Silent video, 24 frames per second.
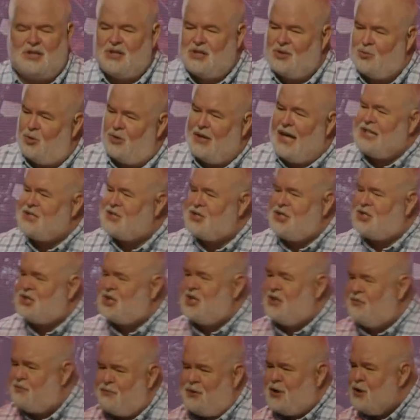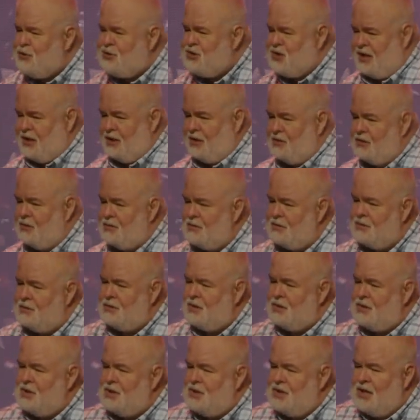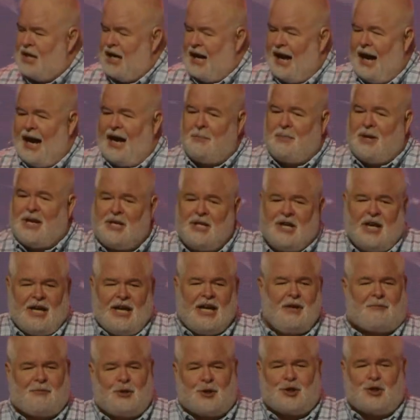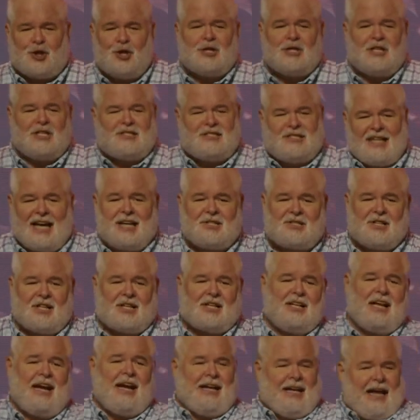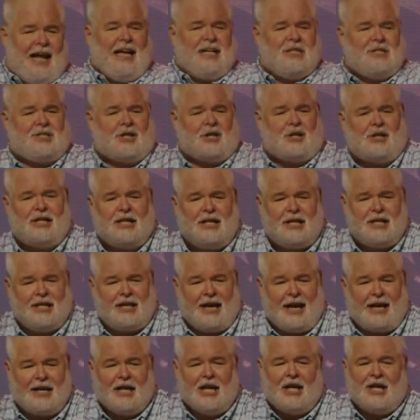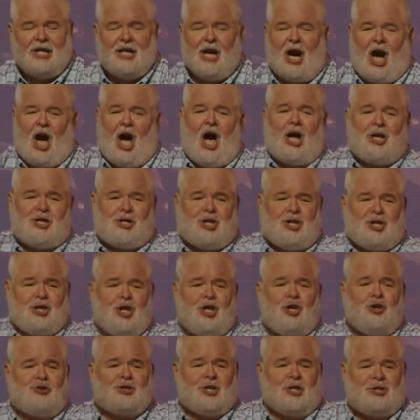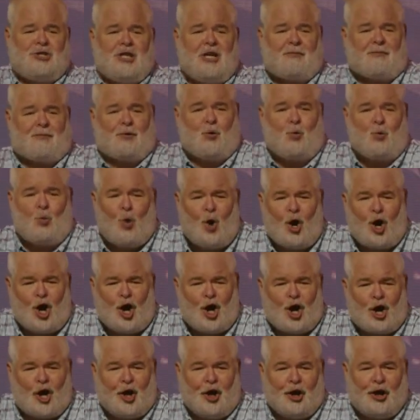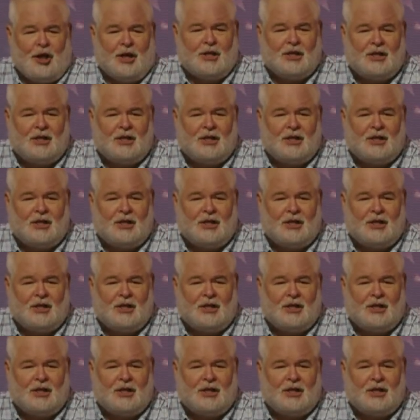Well, that's just confusing. I mean, if you're going to designate and delineate, you ought to use a different word.